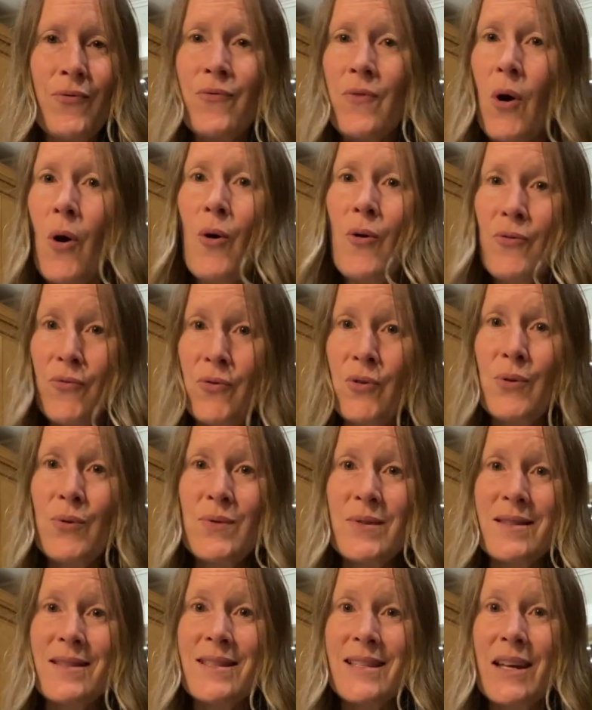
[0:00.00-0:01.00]
Whole
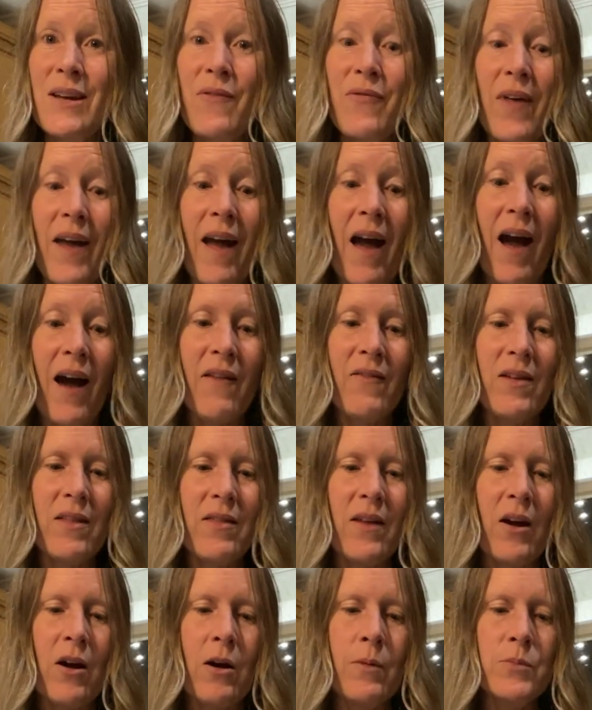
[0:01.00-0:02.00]
Foods and see if they have it
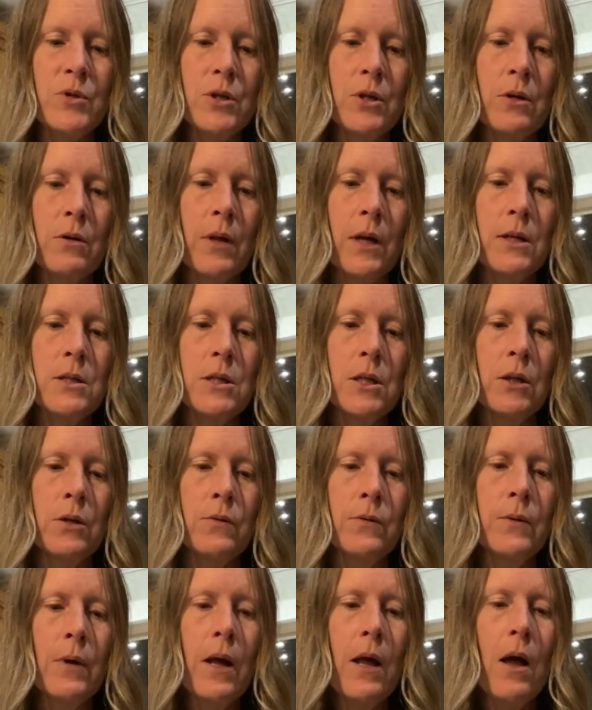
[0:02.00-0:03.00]
there. I'm sure they
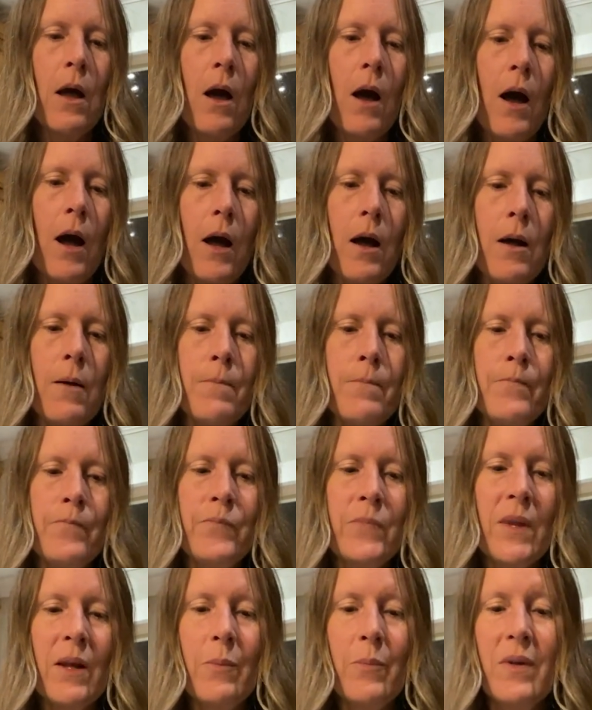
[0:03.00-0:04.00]
do.
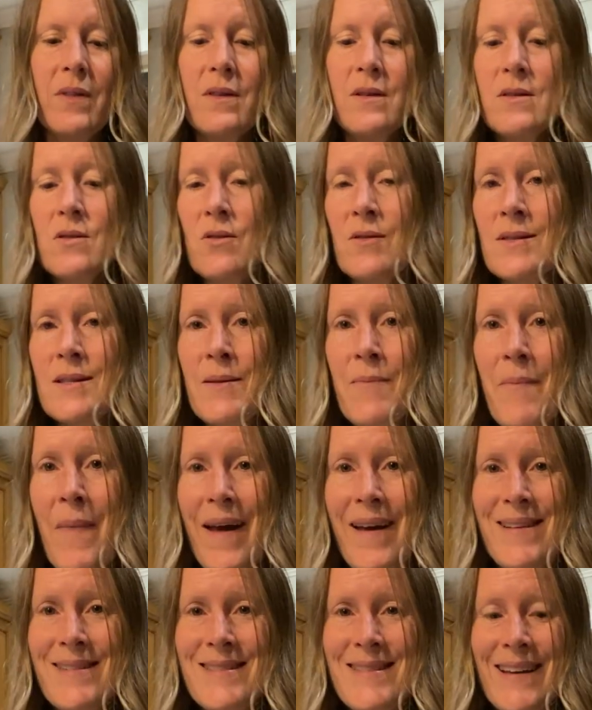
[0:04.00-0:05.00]
But this looks
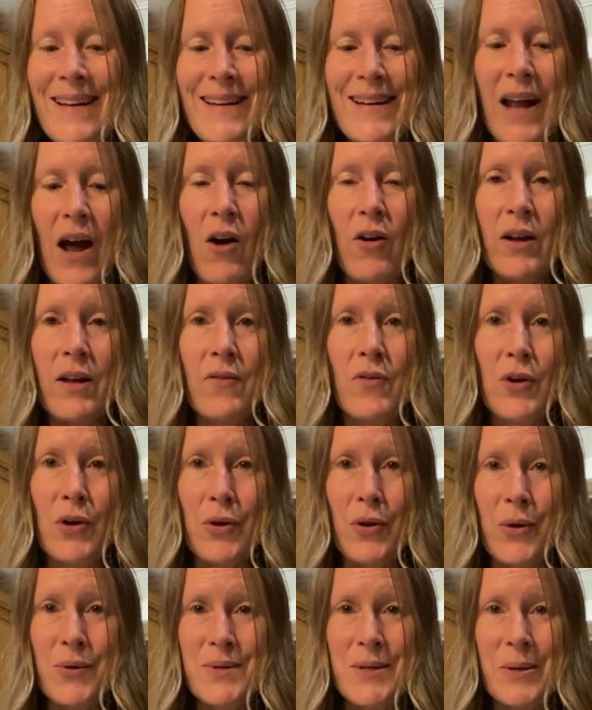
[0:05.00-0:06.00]
amazing. I'll give you a
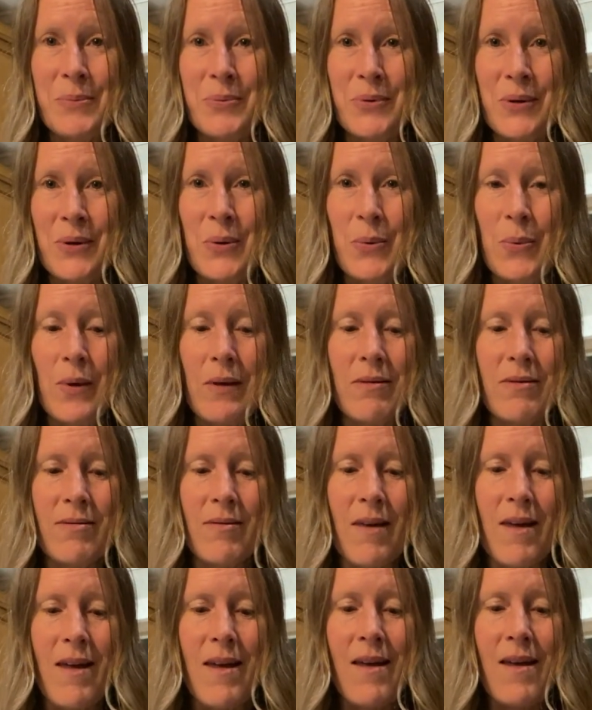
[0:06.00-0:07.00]
close-up look with
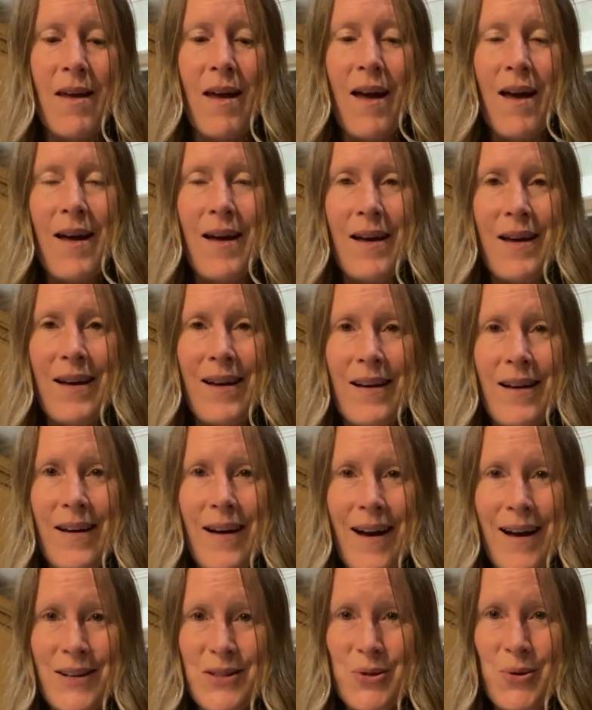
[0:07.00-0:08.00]
the
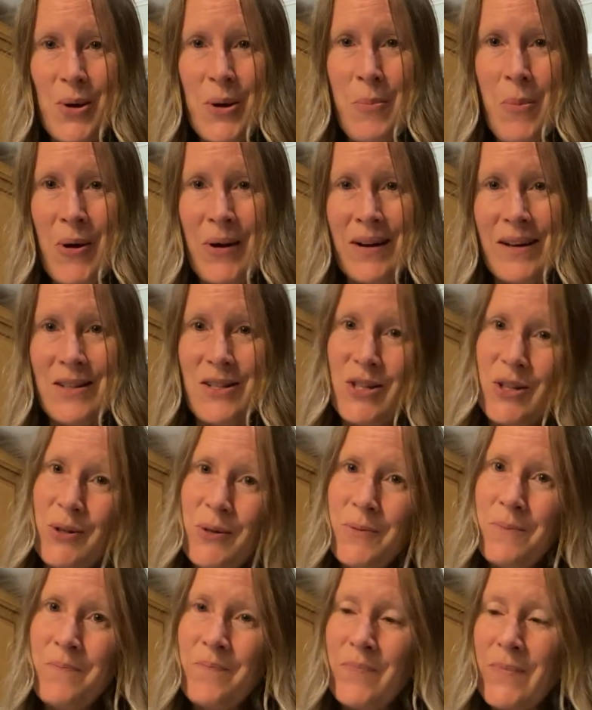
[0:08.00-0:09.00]
ice cream on it
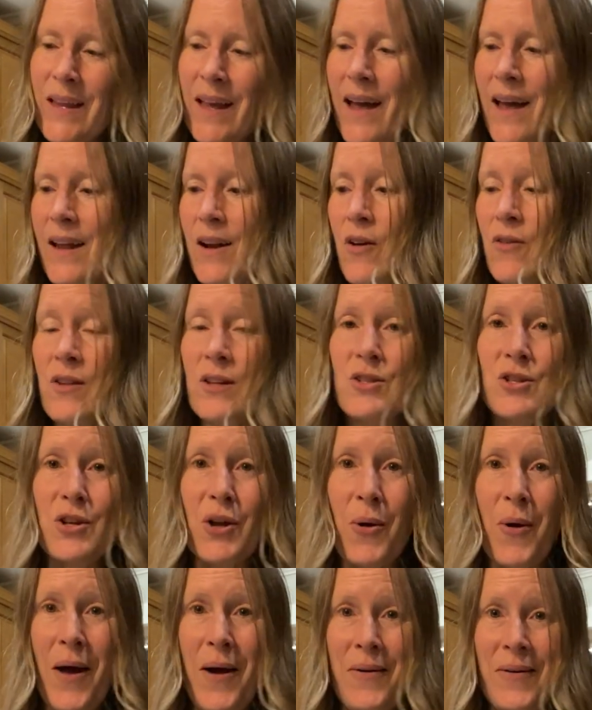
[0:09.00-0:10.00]
too, and I'll let
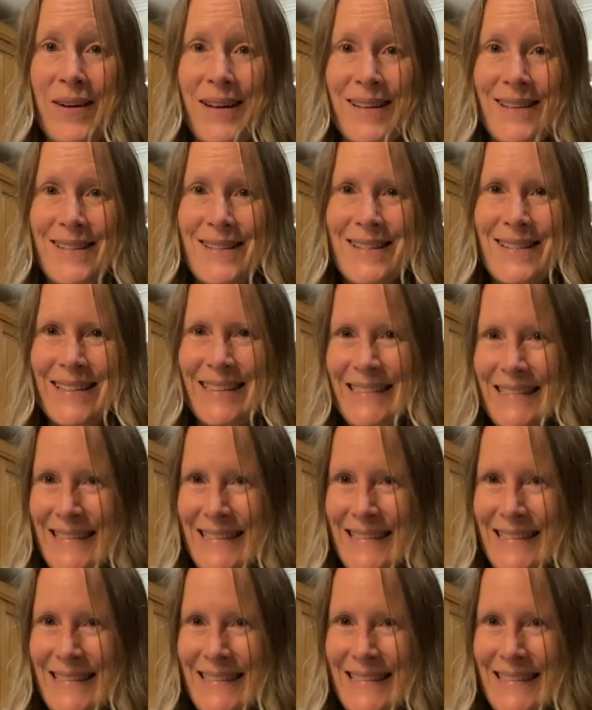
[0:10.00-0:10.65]
you know how it is.